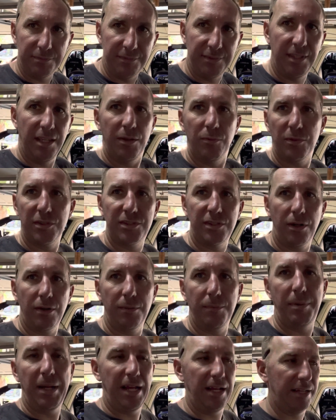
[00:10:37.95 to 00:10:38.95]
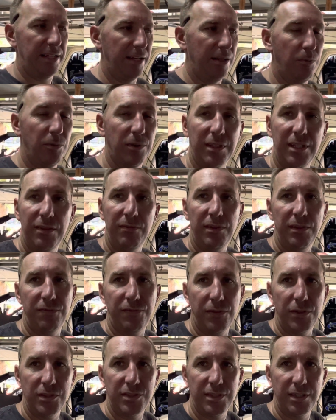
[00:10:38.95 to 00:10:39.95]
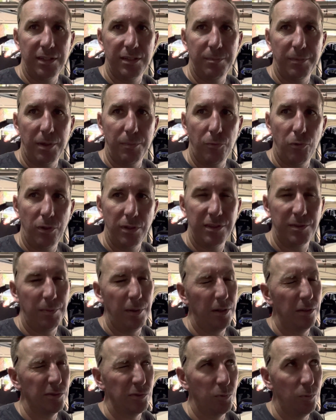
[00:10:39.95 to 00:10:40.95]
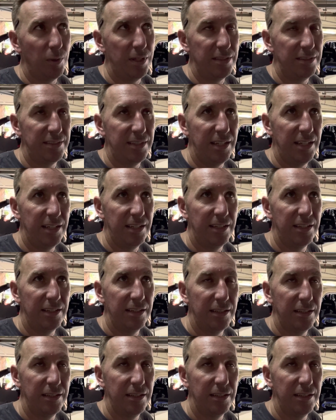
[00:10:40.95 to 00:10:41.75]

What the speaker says: Then we're starting to pack it, and we're leaving first thing tomorrow morning. Tomorrow is a Wednesday.